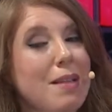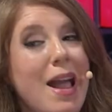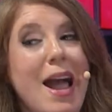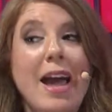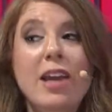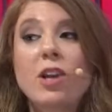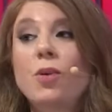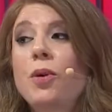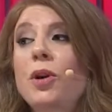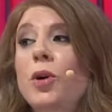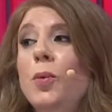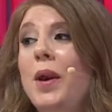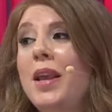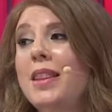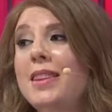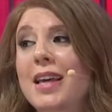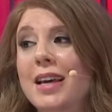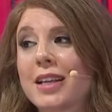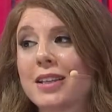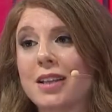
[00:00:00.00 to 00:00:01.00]
I don't want to
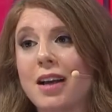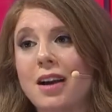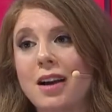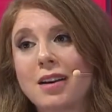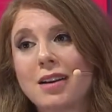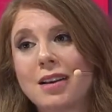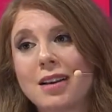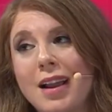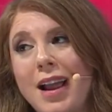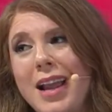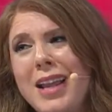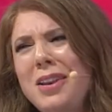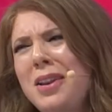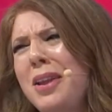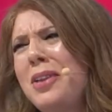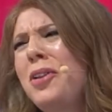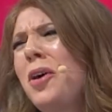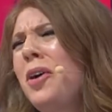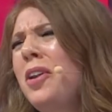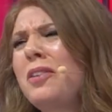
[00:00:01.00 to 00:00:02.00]
wait that long.
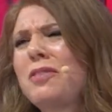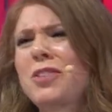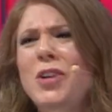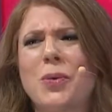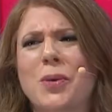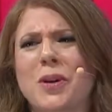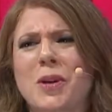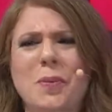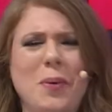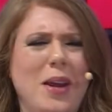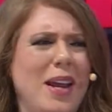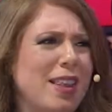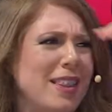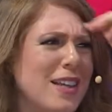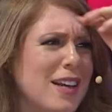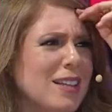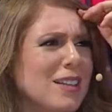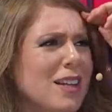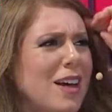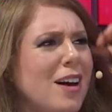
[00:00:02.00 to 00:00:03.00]
None of you want to wait
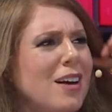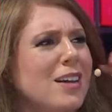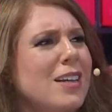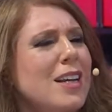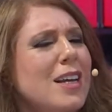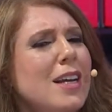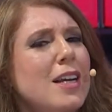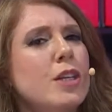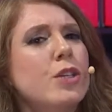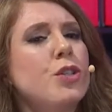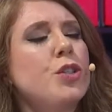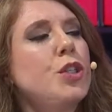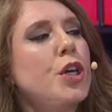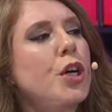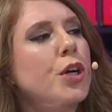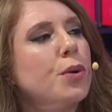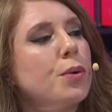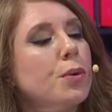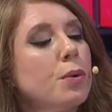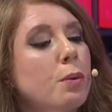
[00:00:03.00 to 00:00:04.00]
that long.
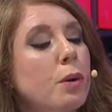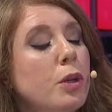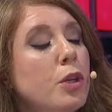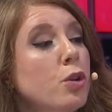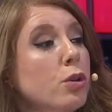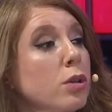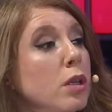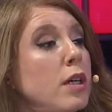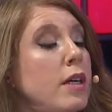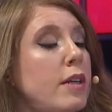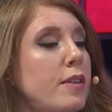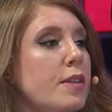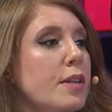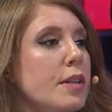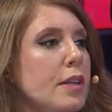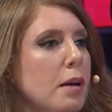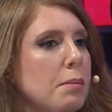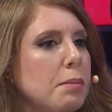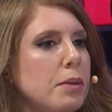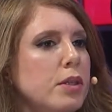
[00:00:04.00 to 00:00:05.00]
So when you look at the
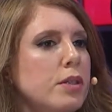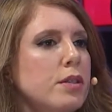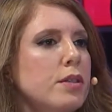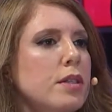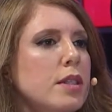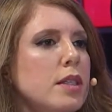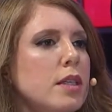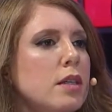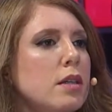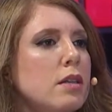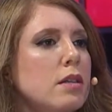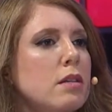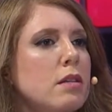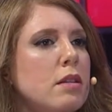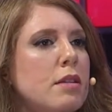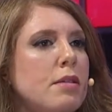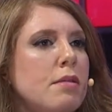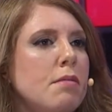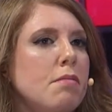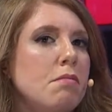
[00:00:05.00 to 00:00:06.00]
numbers,
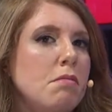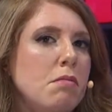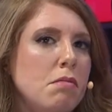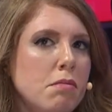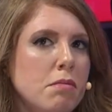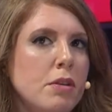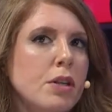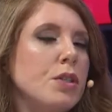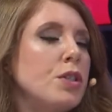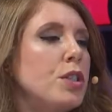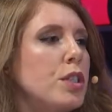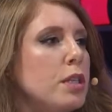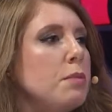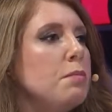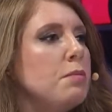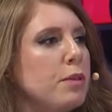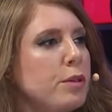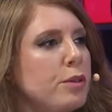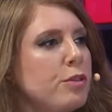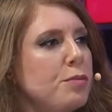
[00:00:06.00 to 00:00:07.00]
there's
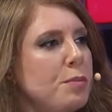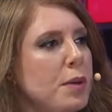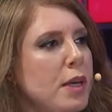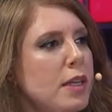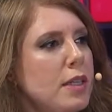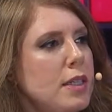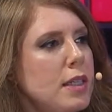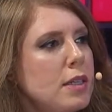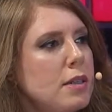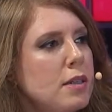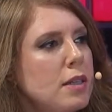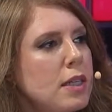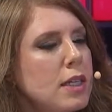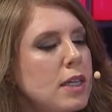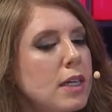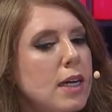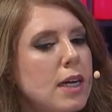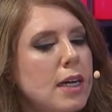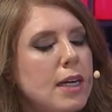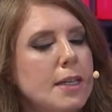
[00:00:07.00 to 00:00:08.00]
some movement,
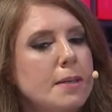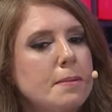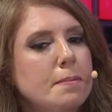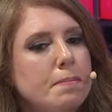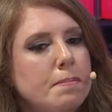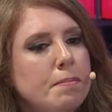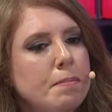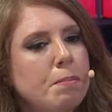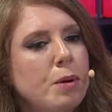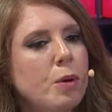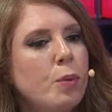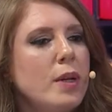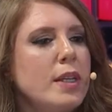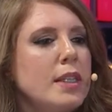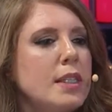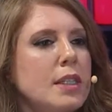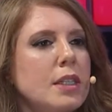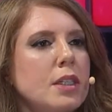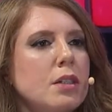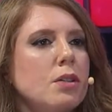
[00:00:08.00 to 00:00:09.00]
but we
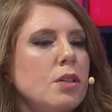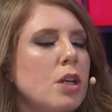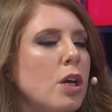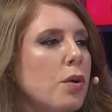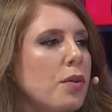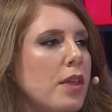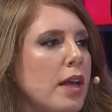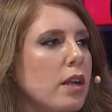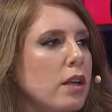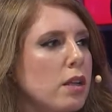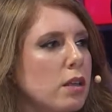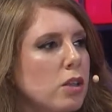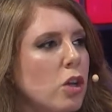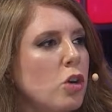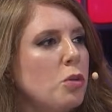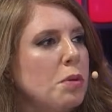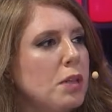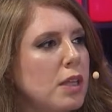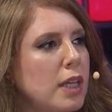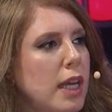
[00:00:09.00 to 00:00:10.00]
still know that
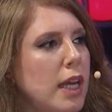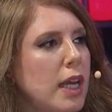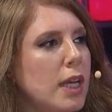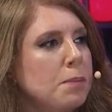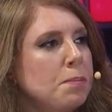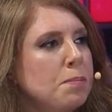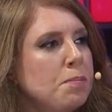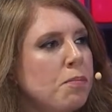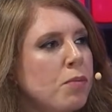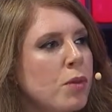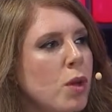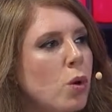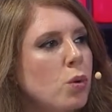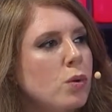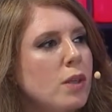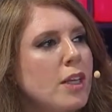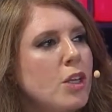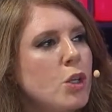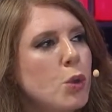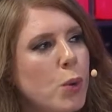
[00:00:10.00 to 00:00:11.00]
globally,
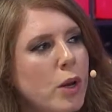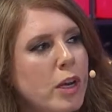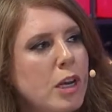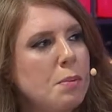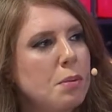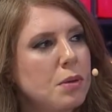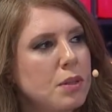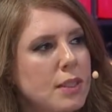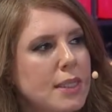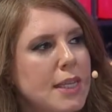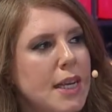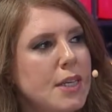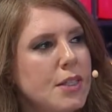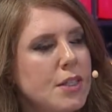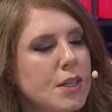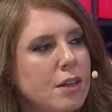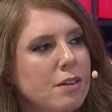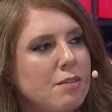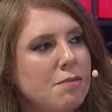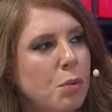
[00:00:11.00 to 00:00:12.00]
only
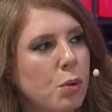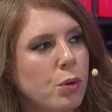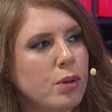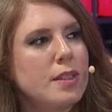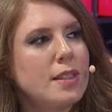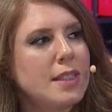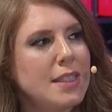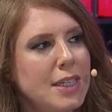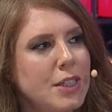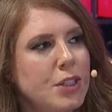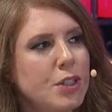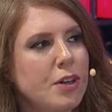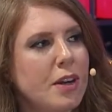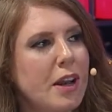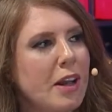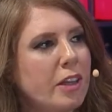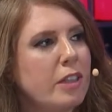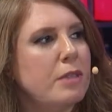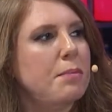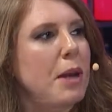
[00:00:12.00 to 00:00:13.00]
20% of board seats are
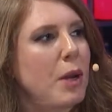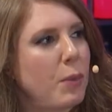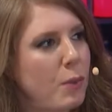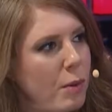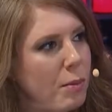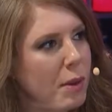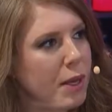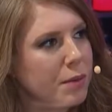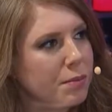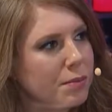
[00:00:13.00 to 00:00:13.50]
held by women.